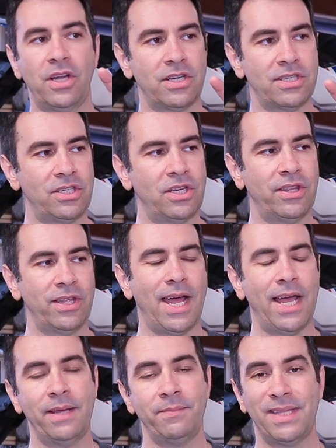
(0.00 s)
there are certain
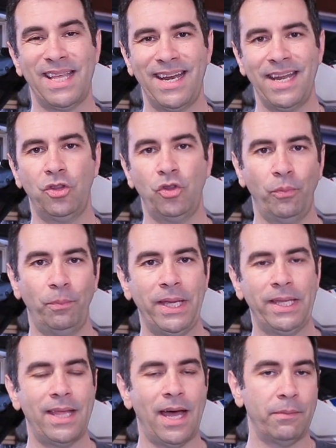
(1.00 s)
items that need to
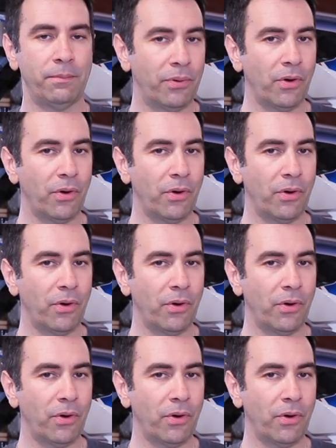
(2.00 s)
be done